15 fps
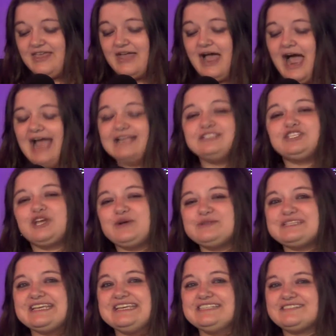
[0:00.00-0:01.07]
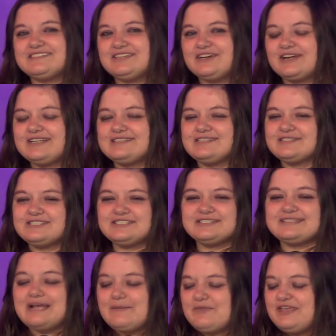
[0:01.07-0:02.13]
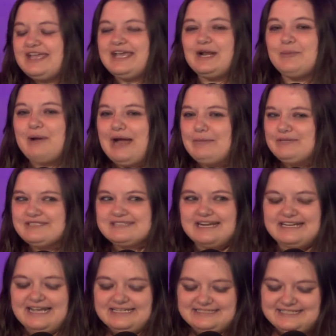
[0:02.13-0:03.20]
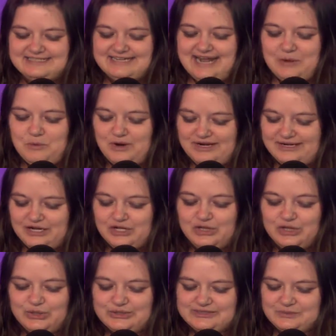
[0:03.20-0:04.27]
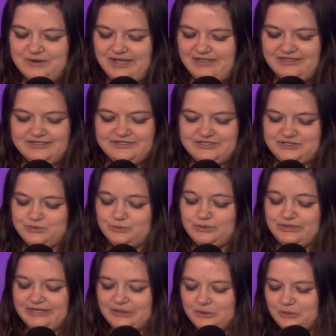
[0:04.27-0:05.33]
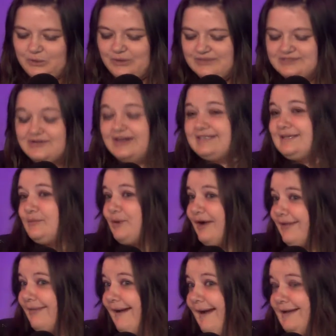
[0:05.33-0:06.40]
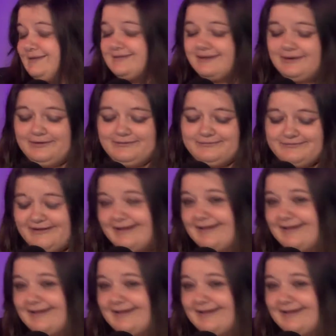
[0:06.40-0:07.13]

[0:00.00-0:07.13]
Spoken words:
I chose Easter because there's just something in a Bible study I did that I wanted to close with. It's just really cool. So I did bring that. So if I